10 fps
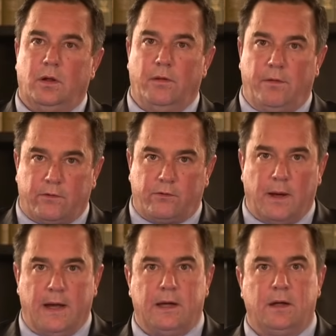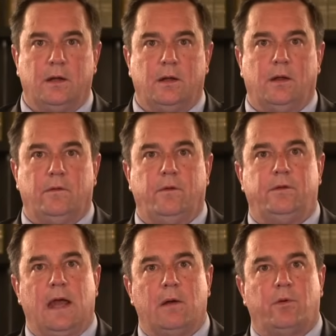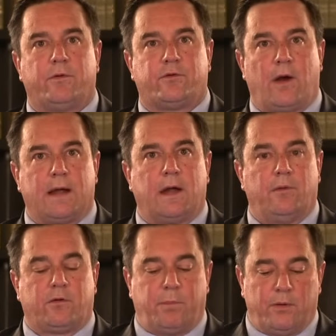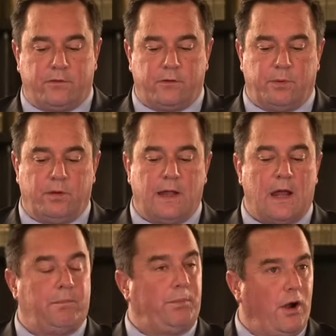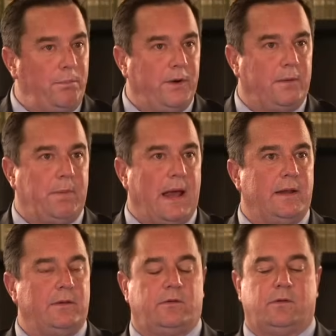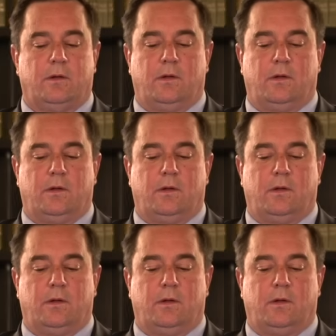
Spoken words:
In this way, the DA will strike a responsible and appropriate balance